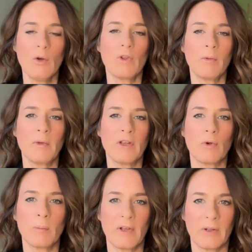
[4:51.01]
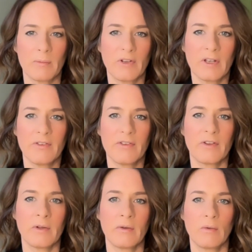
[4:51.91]
What the microbiome does,
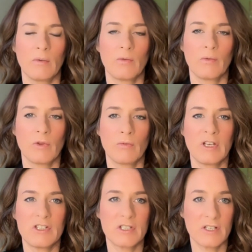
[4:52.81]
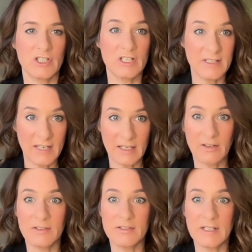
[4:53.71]
so the research is
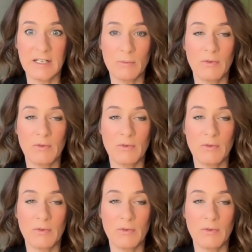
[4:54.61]
telling us now,